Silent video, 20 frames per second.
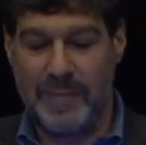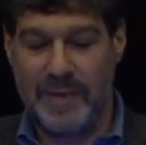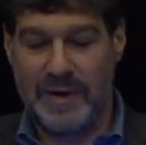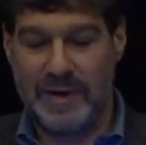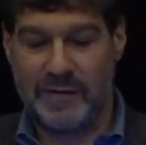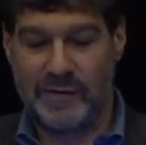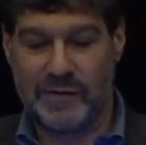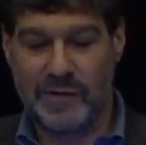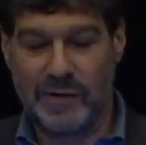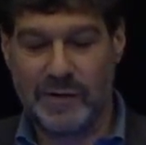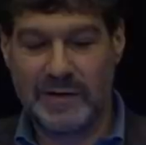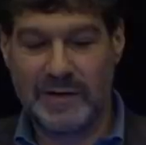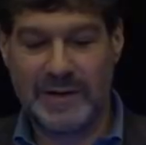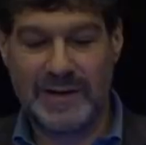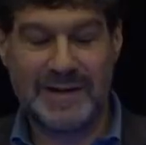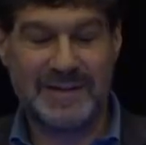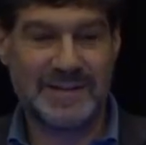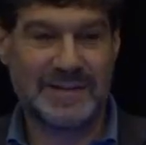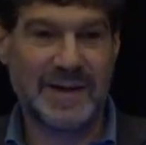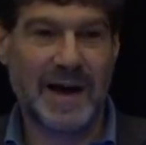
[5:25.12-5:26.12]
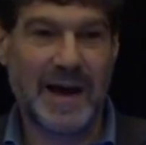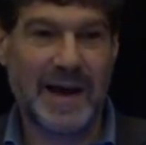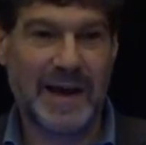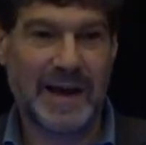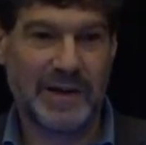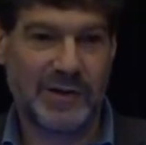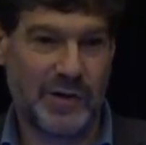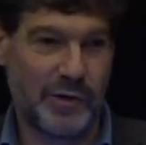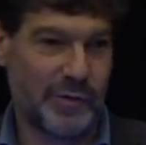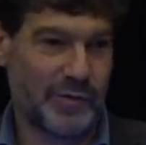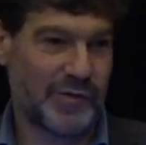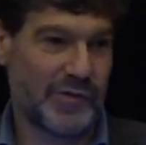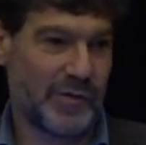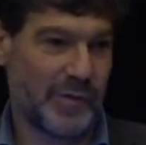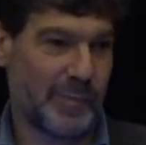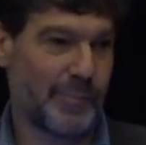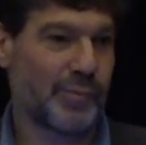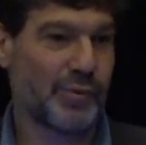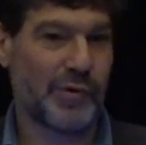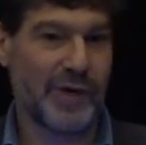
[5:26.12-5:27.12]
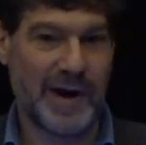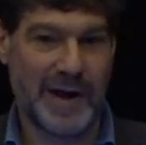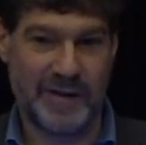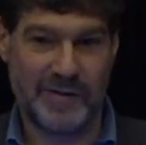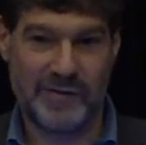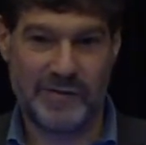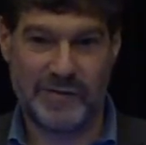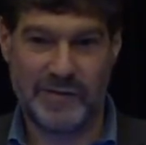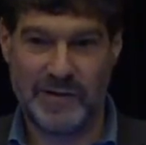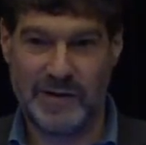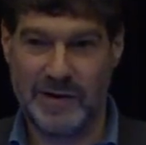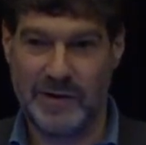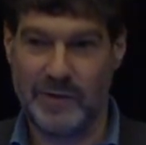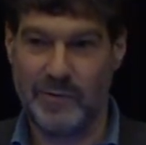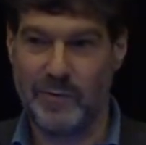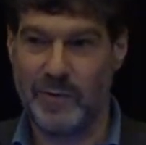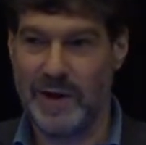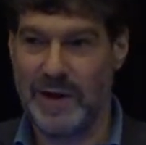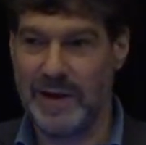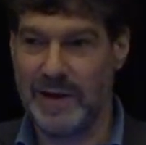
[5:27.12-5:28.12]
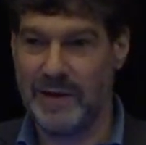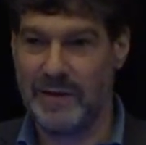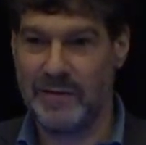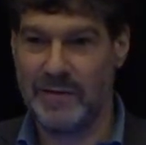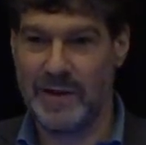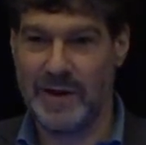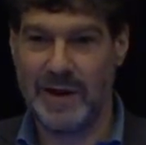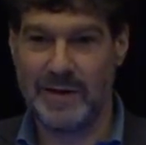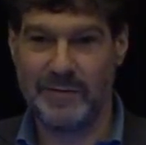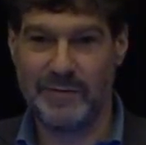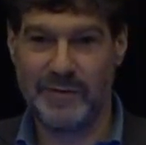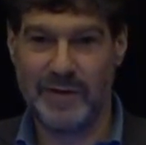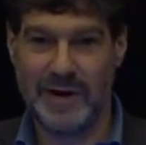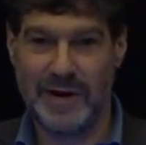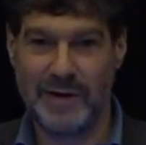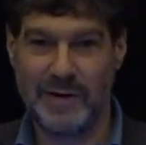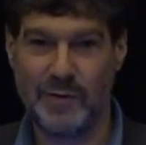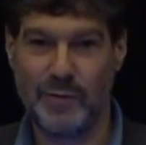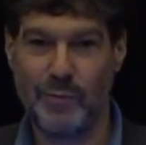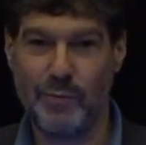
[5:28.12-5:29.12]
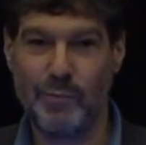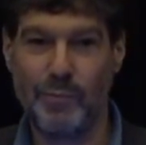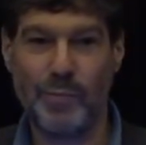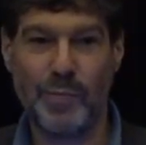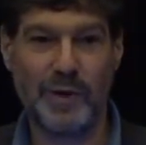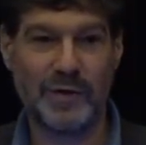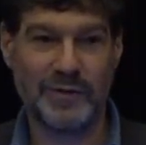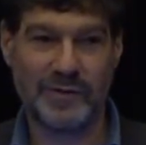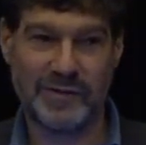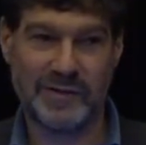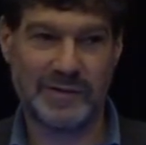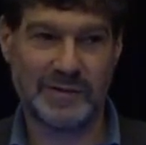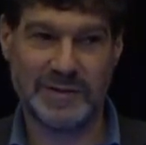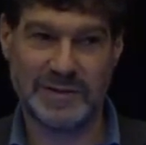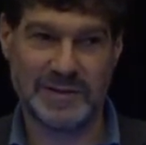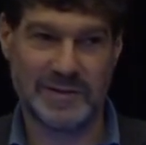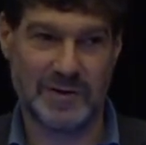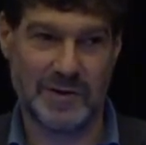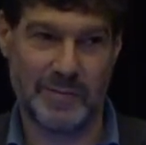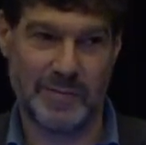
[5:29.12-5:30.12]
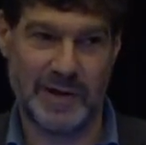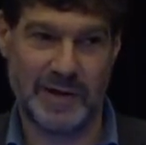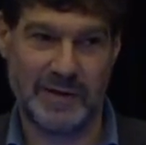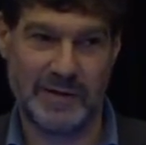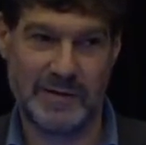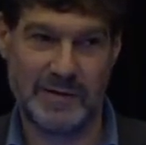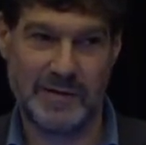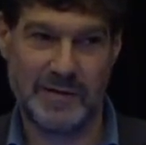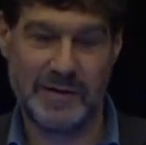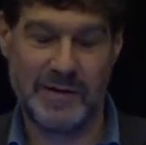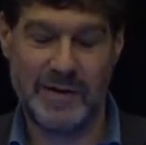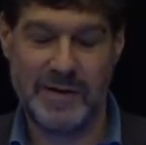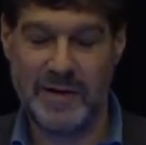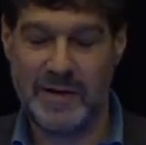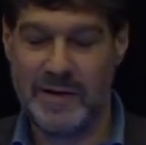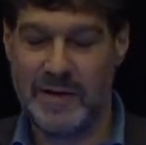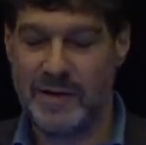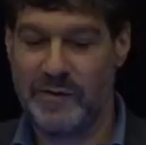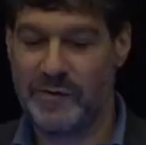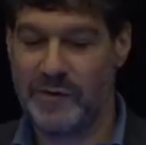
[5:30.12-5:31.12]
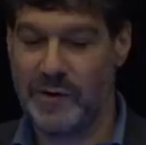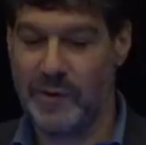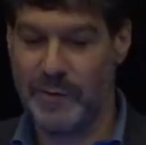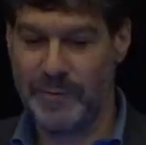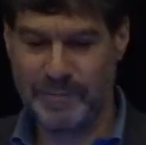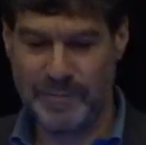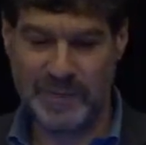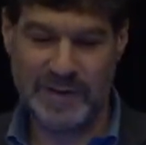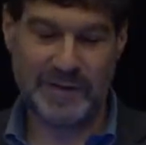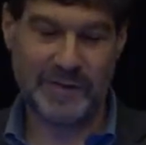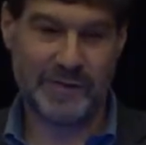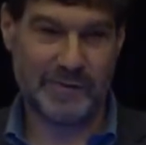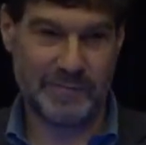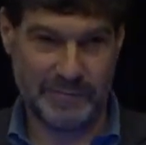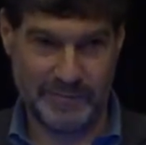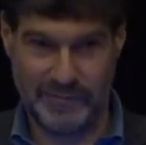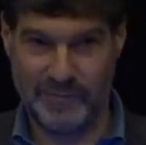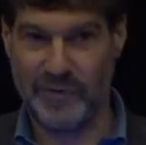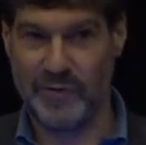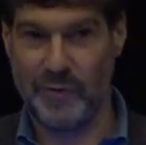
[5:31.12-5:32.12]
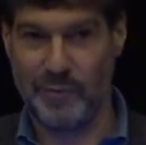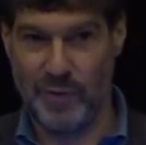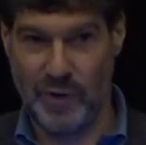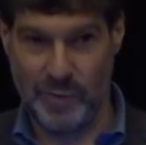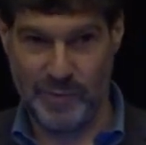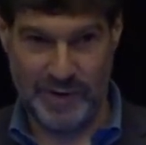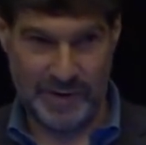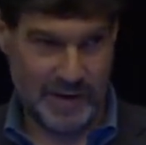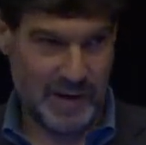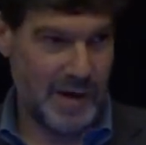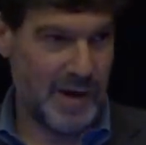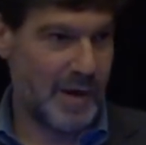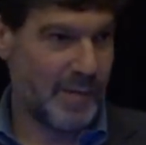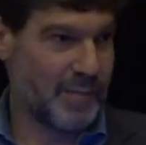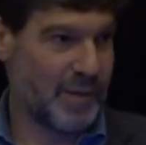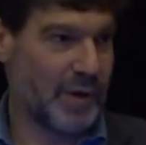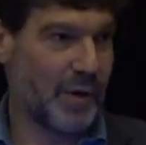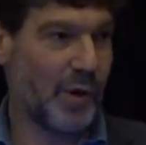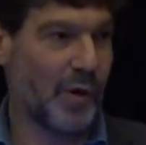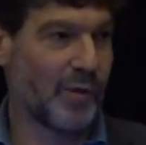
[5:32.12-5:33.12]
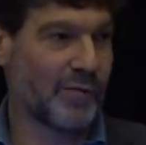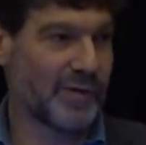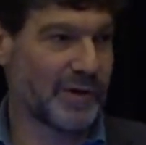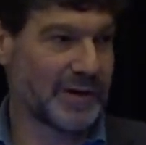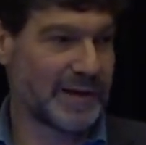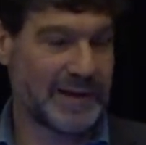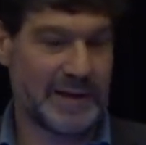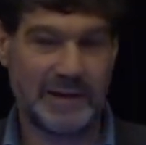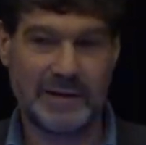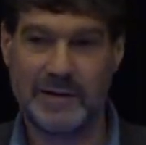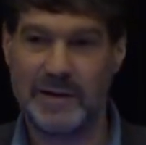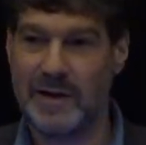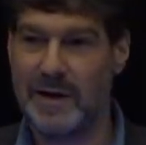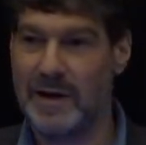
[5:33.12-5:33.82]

It certainly diagnosed the press in a way that I find most disturbing. So let's, for the moment, be overly